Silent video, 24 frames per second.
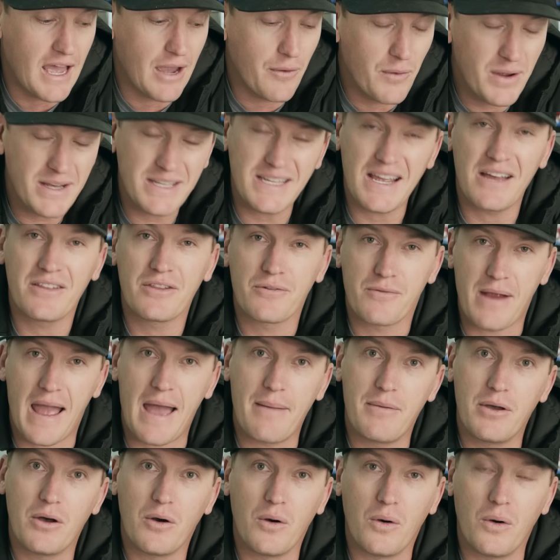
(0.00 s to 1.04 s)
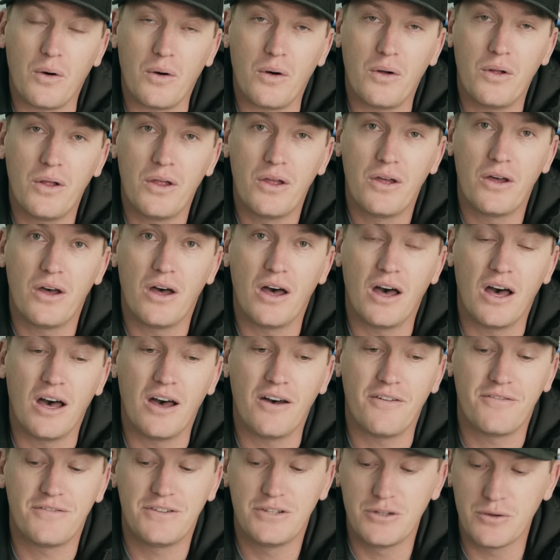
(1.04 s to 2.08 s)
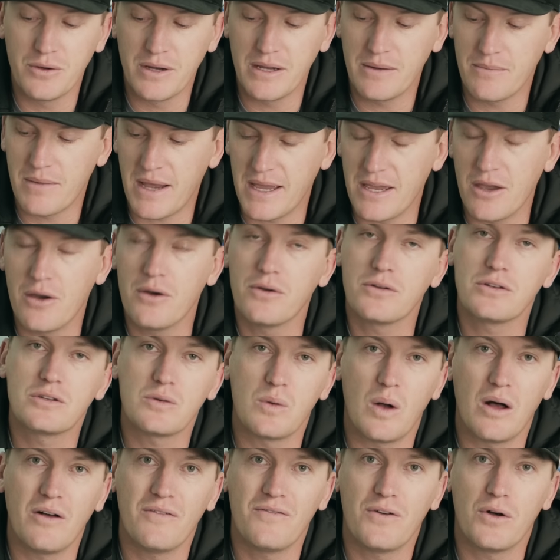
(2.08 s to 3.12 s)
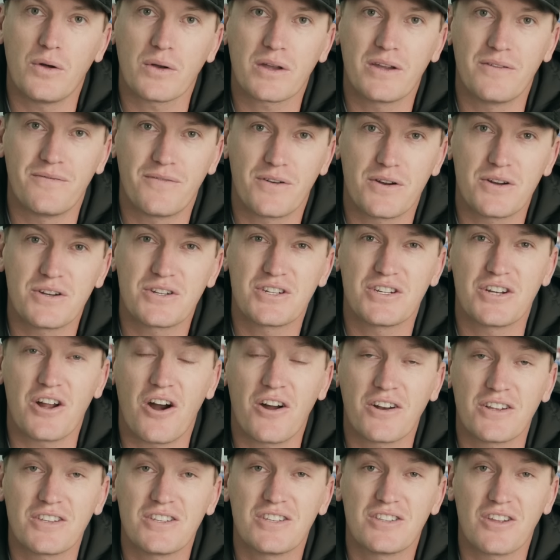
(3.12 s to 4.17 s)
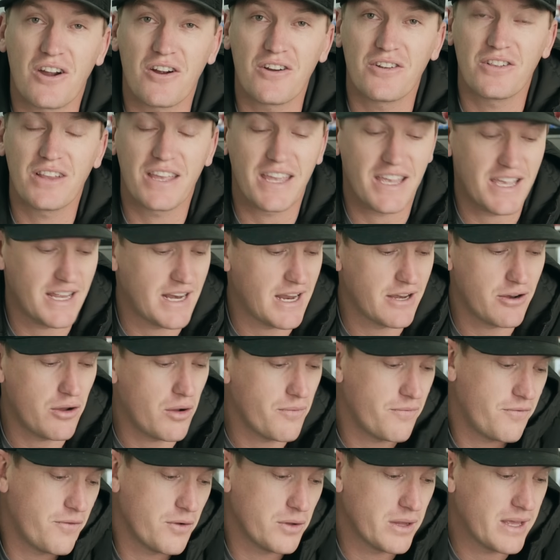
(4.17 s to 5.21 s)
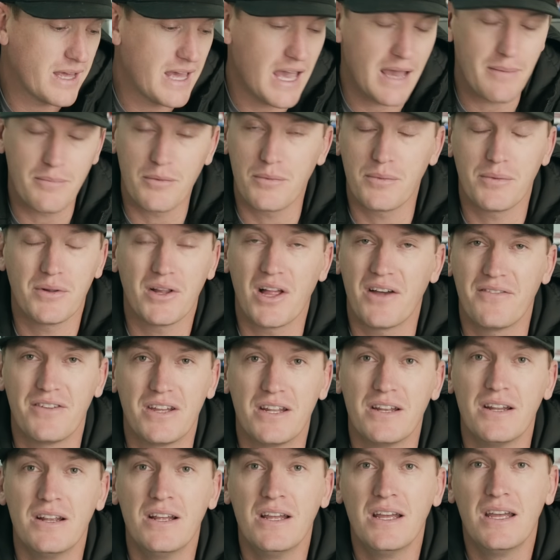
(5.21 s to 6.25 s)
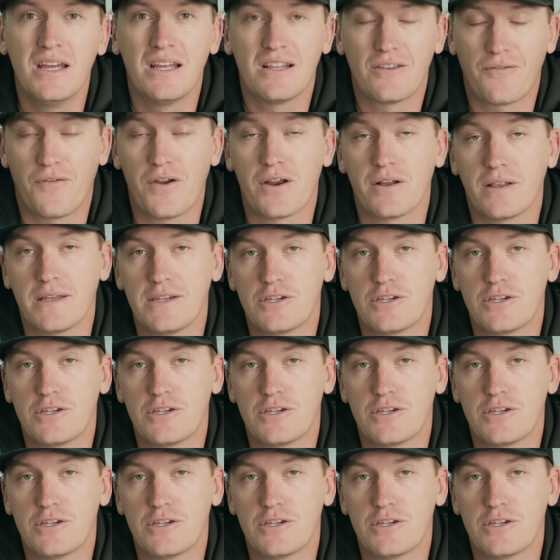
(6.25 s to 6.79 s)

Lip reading: went down the rabbit hole of doing my own 12 volt conversion on a Starlink, and I know I'm fully capable of it. Fairly